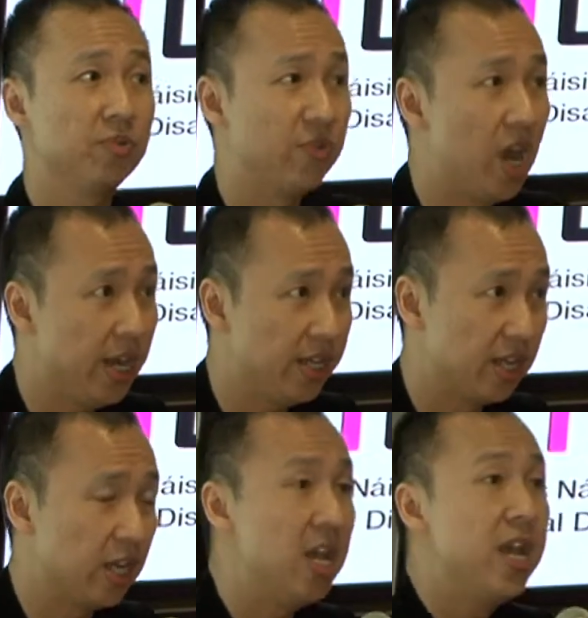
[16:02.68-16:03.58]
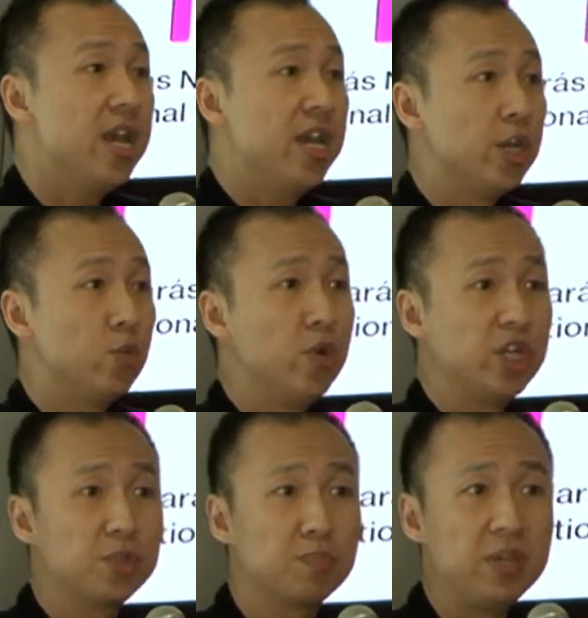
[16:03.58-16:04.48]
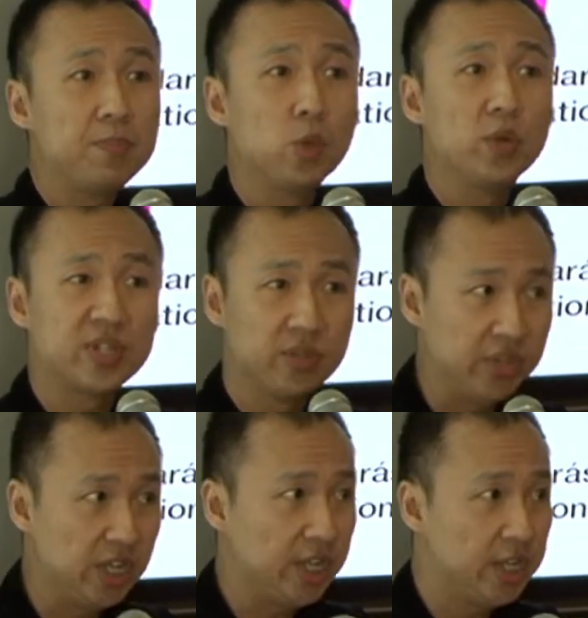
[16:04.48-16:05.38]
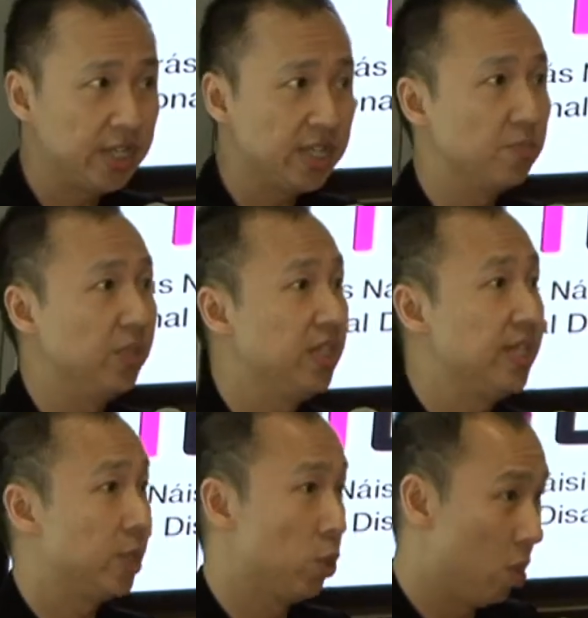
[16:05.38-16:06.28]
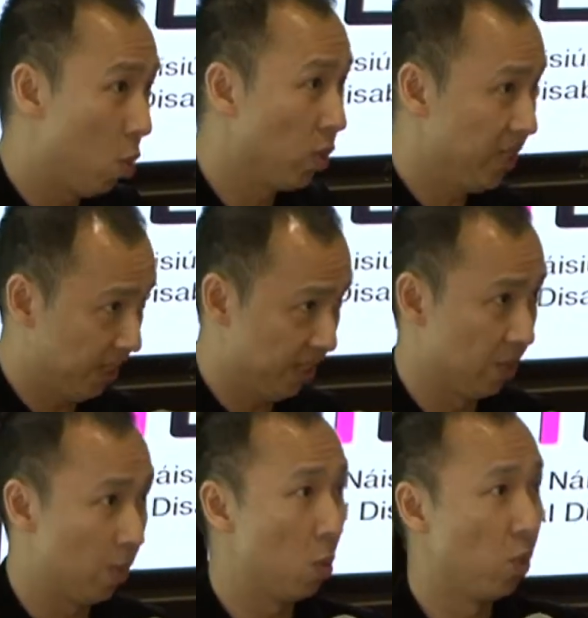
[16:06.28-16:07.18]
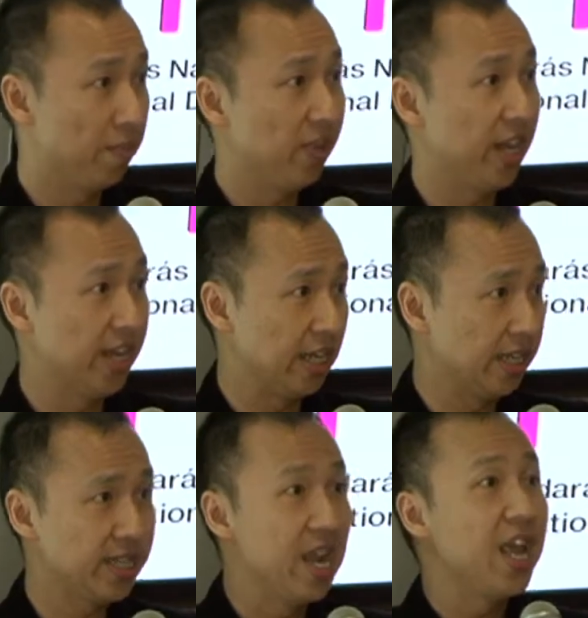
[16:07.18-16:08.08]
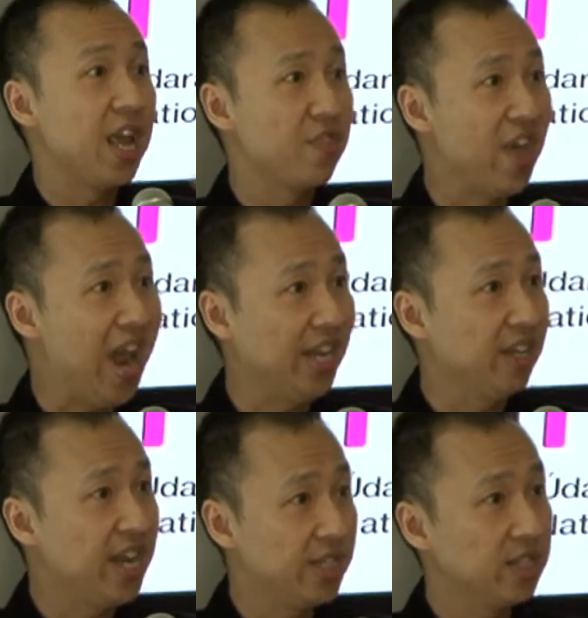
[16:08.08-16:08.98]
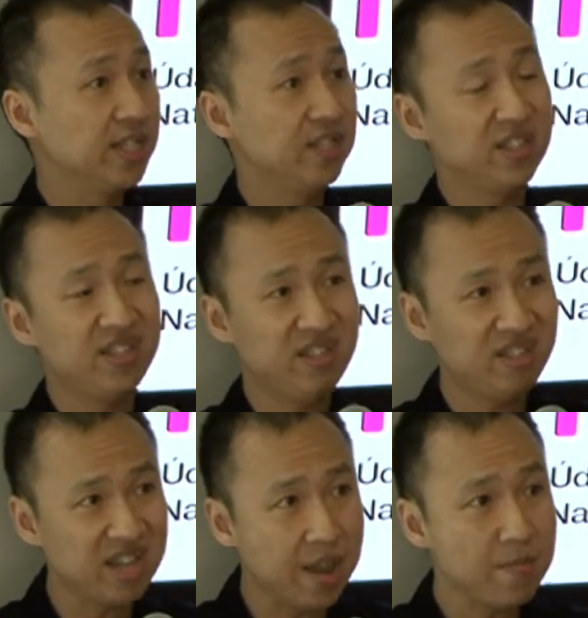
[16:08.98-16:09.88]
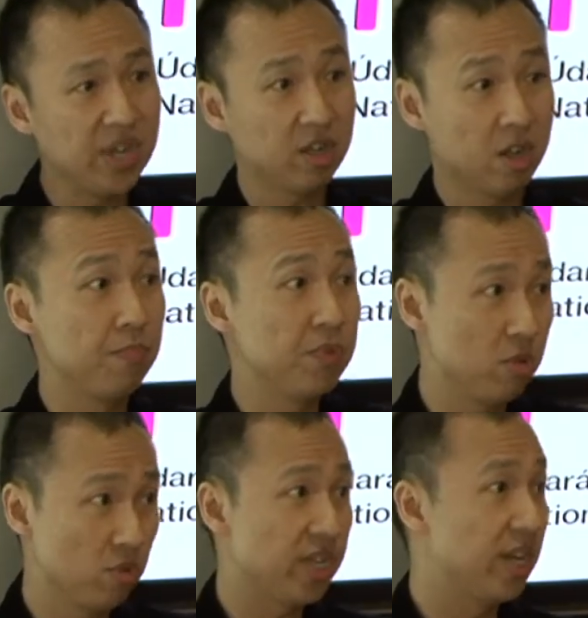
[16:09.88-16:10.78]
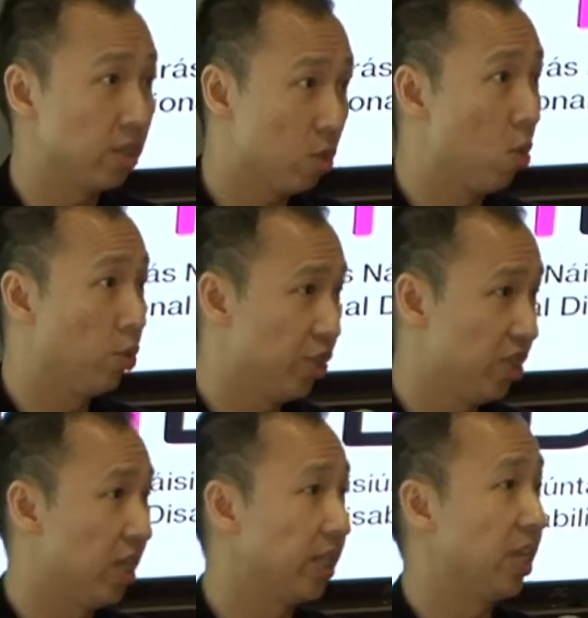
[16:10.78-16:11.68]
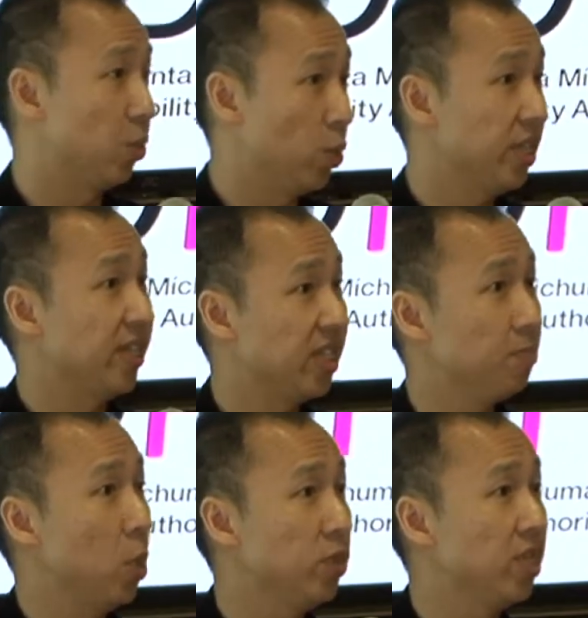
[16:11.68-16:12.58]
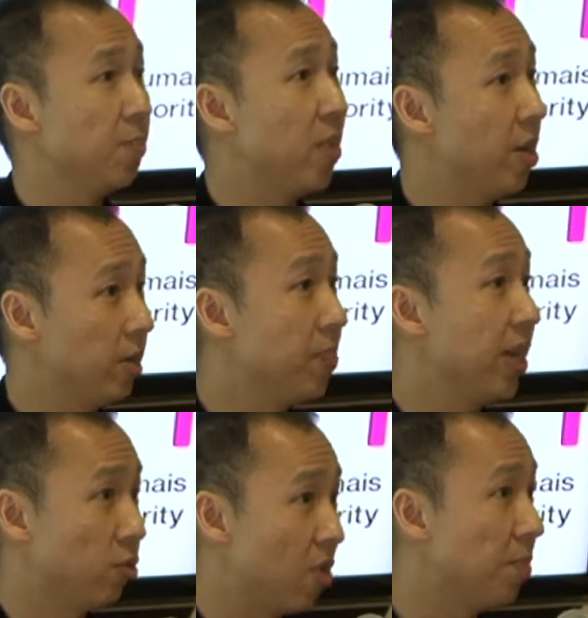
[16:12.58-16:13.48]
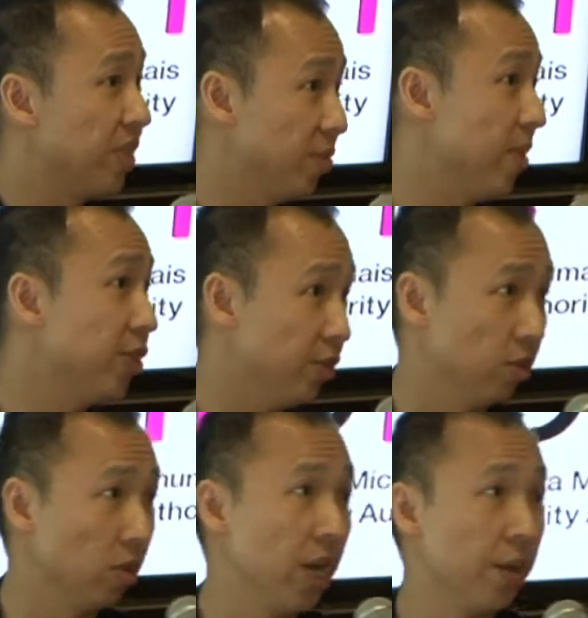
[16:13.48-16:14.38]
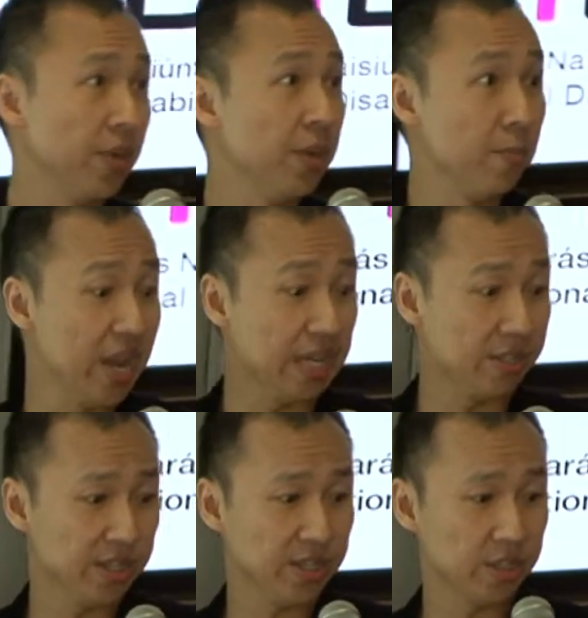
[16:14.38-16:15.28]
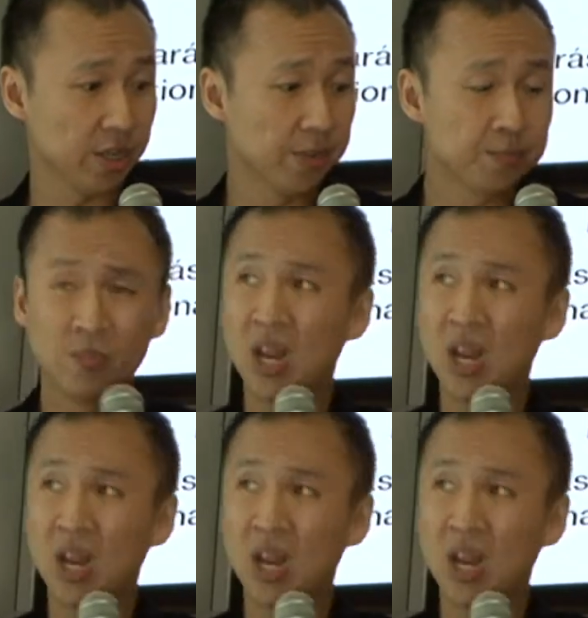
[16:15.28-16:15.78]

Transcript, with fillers: provider in which people with severe learning disabilities or autism were placed. And that led to systemic abuse and torture that was exposed in a pan panorama special um, in May this year